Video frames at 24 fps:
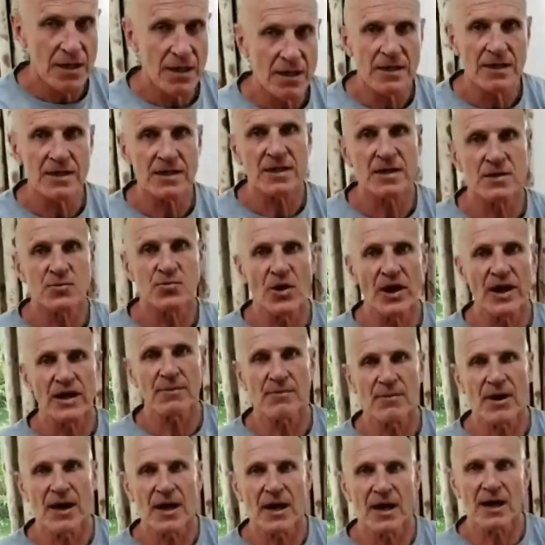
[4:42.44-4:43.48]
This is when my
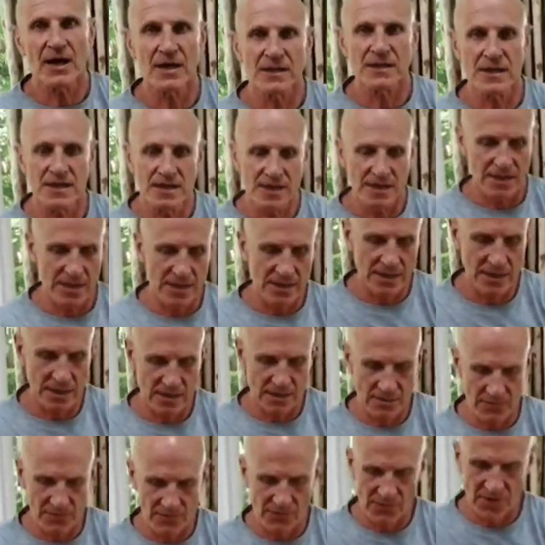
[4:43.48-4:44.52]
heart is
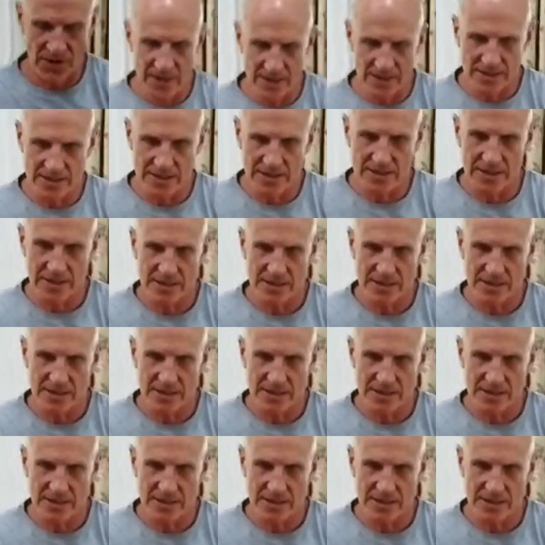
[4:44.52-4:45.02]
afraid.